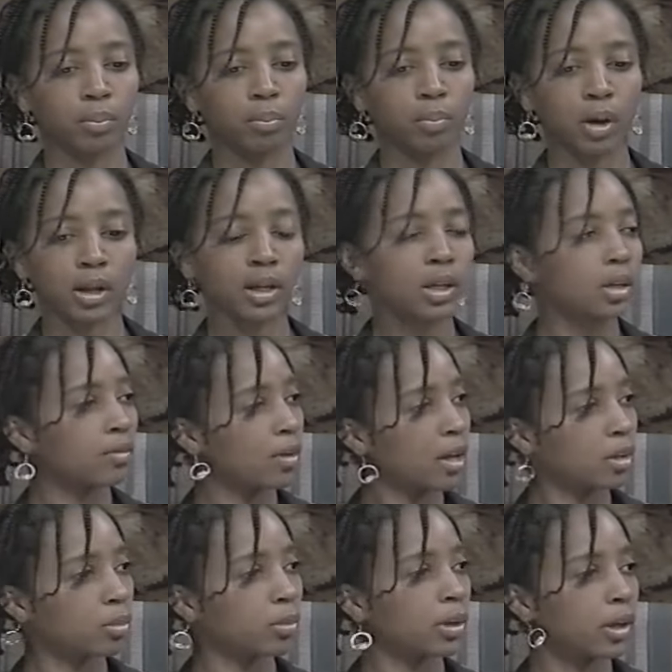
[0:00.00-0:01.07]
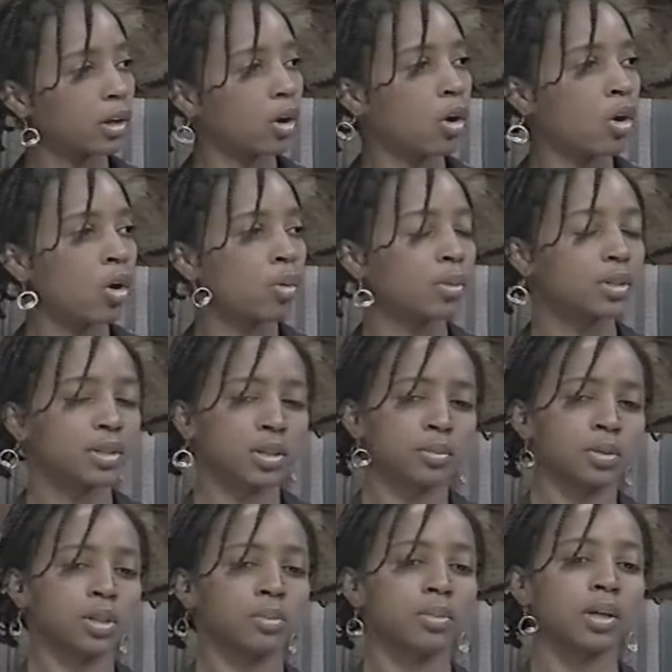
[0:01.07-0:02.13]
money available at home, it
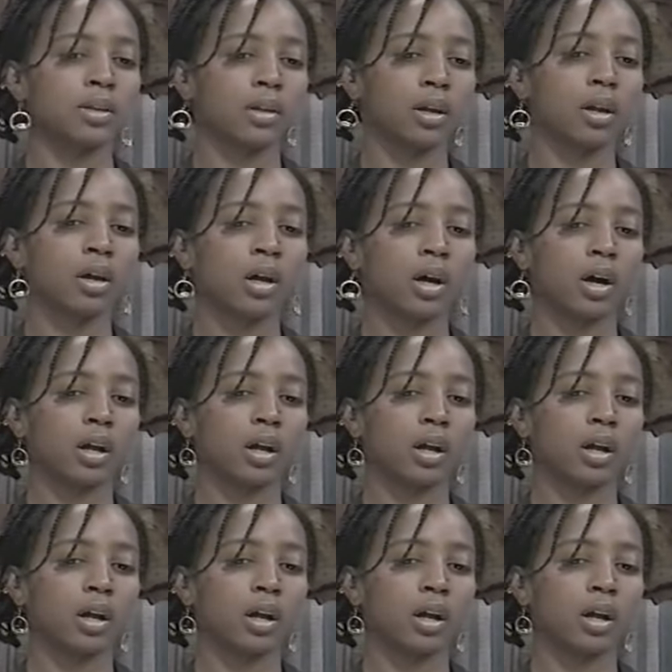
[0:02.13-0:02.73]
seems to me that